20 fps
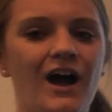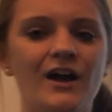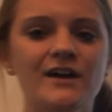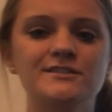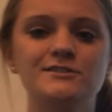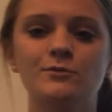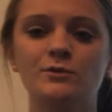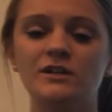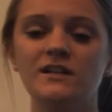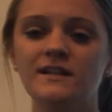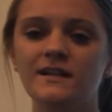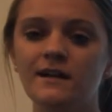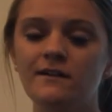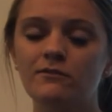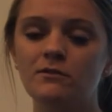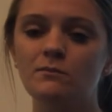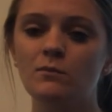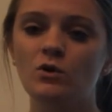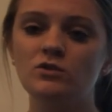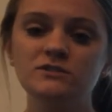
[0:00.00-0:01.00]
All right, so we're going to
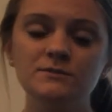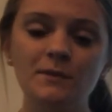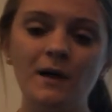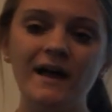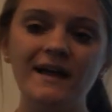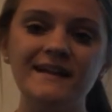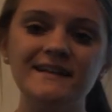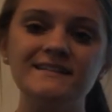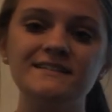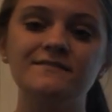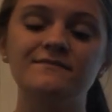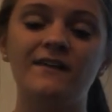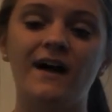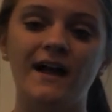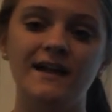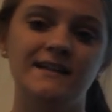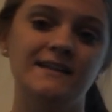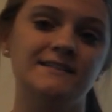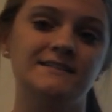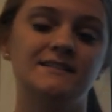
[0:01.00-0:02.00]
cover multiplying and
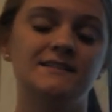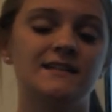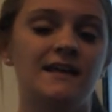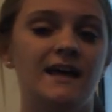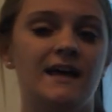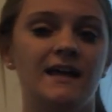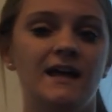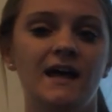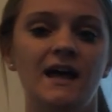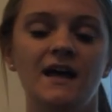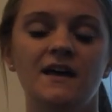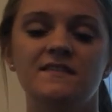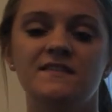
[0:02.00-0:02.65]
dividing today.